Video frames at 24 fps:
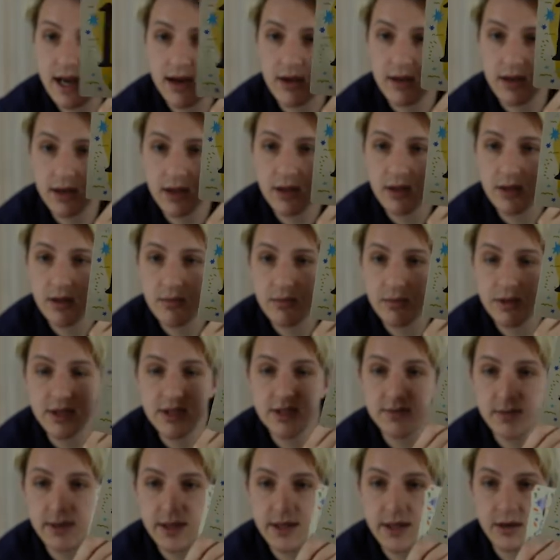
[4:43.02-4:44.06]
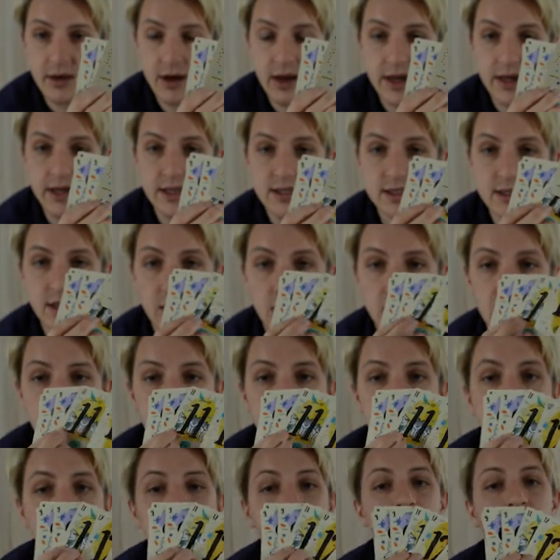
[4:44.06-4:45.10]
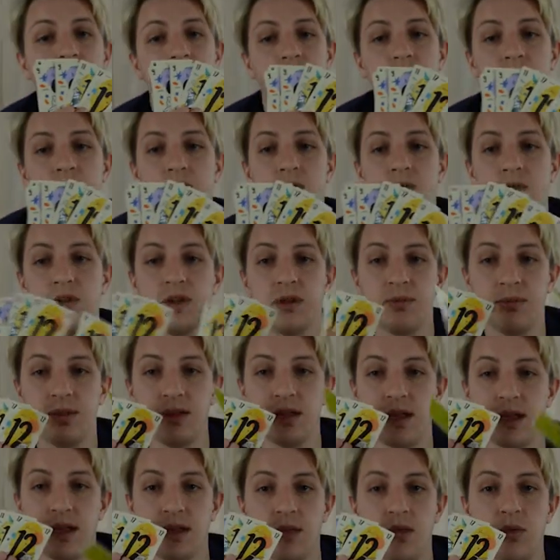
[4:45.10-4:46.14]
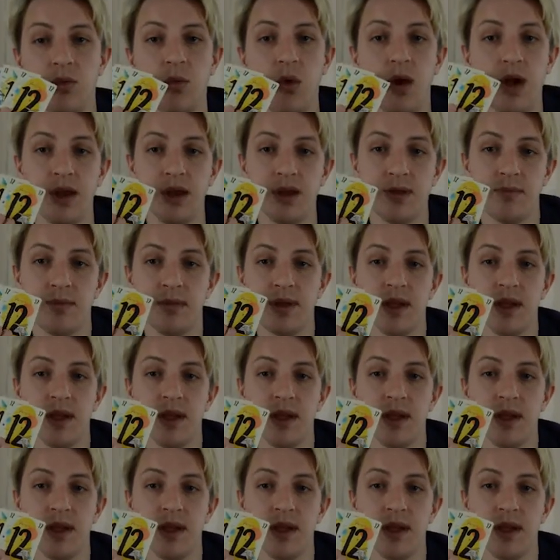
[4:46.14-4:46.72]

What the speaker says: "Eric, please play your highest card," I would only play the 1.